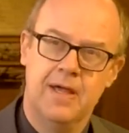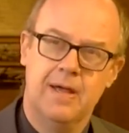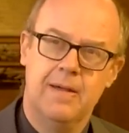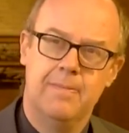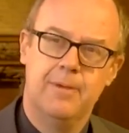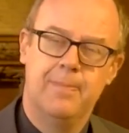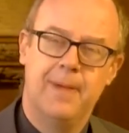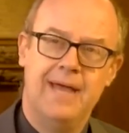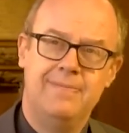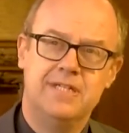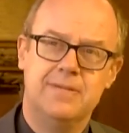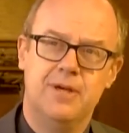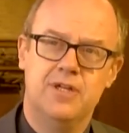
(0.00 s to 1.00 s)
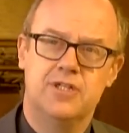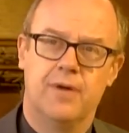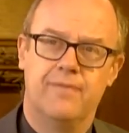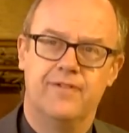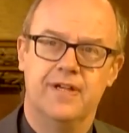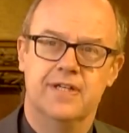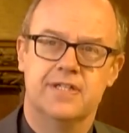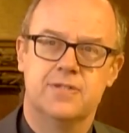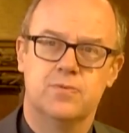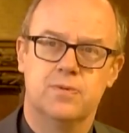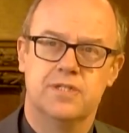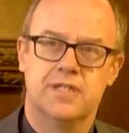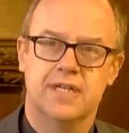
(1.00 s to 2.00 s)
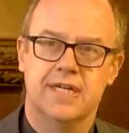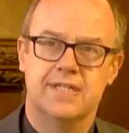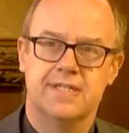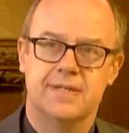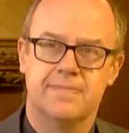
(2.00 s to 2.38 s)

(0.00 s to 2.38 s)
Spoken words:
but perhaps the most obvious was this.